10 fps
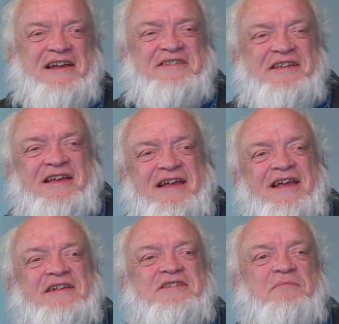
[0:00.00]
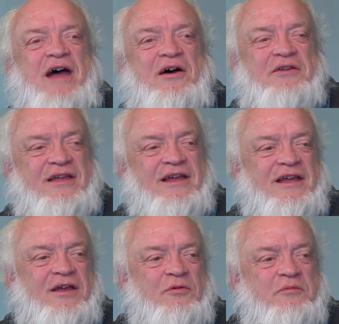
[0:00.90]
it's it's about
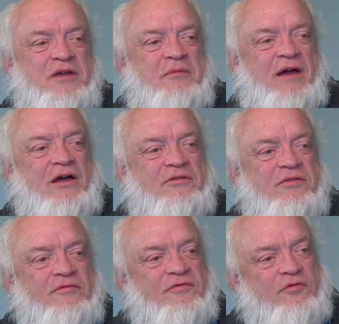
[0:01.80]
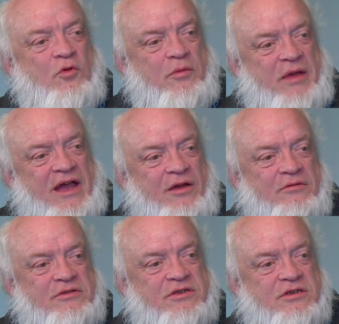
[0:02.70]
it, it would be about four
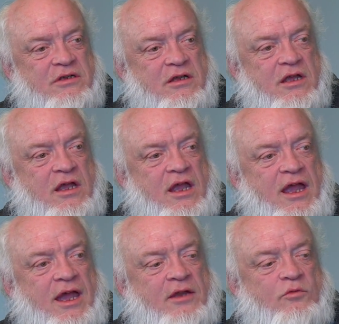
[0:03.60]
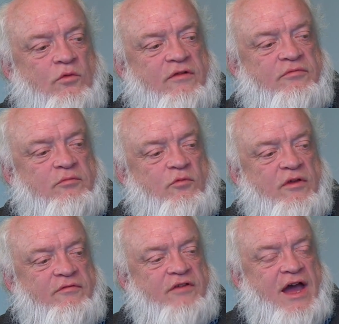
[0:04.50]
pounds, and we've
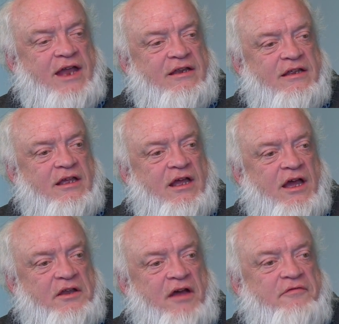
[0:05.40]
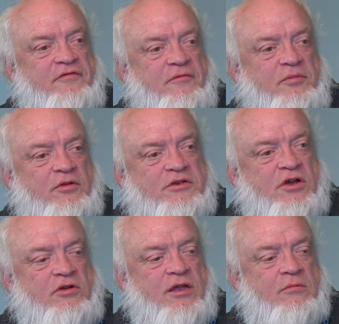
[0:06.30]
we've got enough
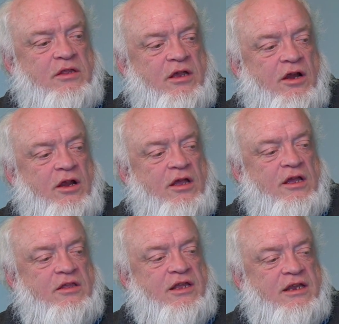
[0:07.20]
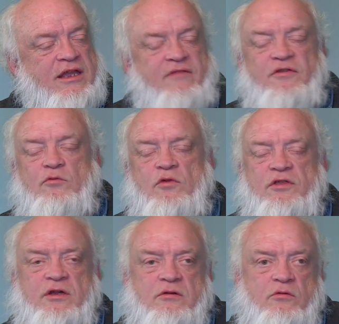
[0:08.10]
plutonium in there that even when
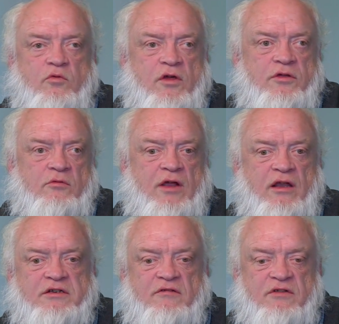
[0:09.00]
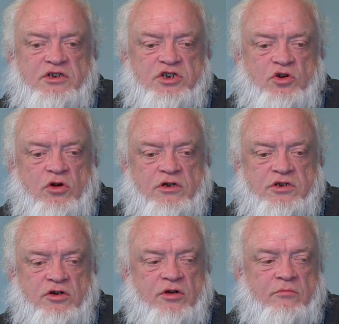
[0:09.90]
the when the relatively
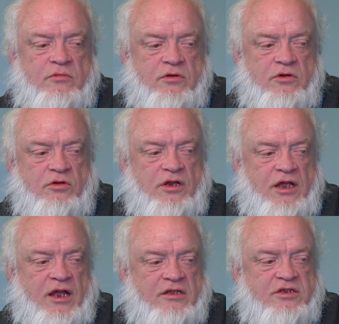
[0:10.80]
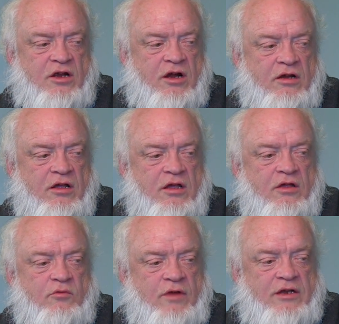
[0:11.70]
short-term nuclides are
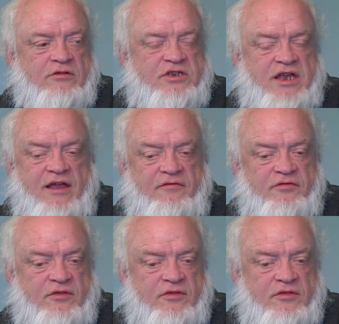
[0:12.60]
rendered safe,